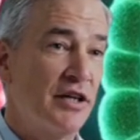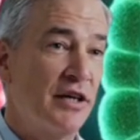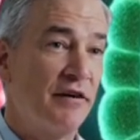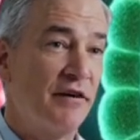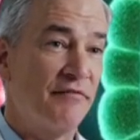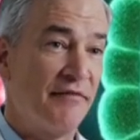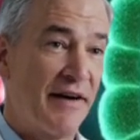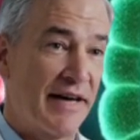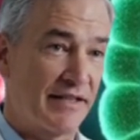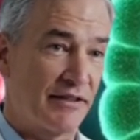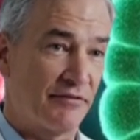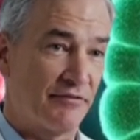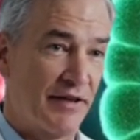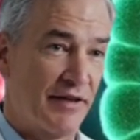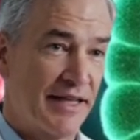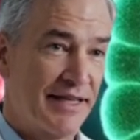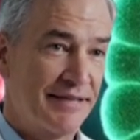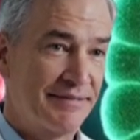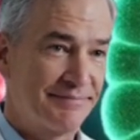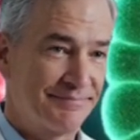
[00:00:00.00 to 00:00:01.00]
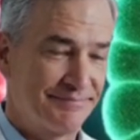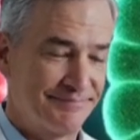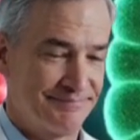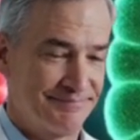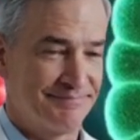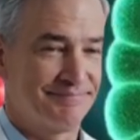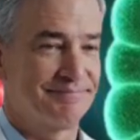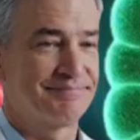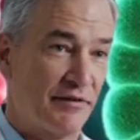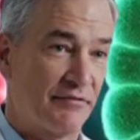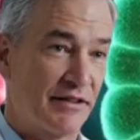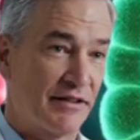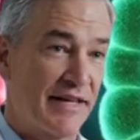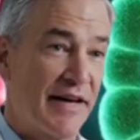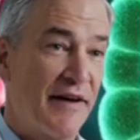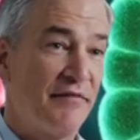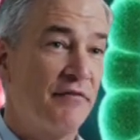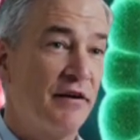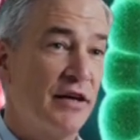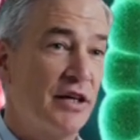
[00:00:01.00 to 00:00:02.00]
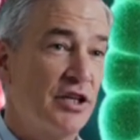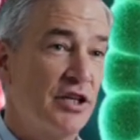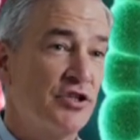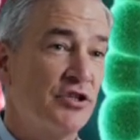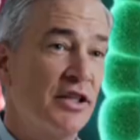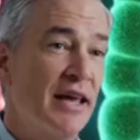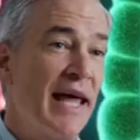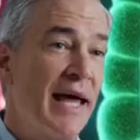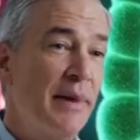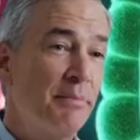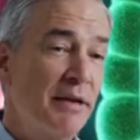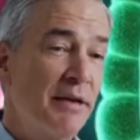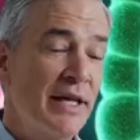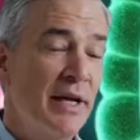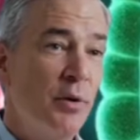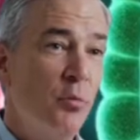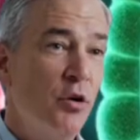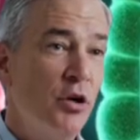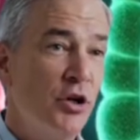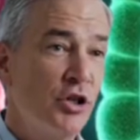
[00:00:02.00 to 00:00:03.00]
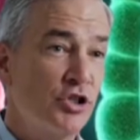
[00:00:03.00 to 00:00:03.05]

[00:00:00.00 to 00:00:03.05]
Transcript: But the modern lifestyle constantly gets in the way.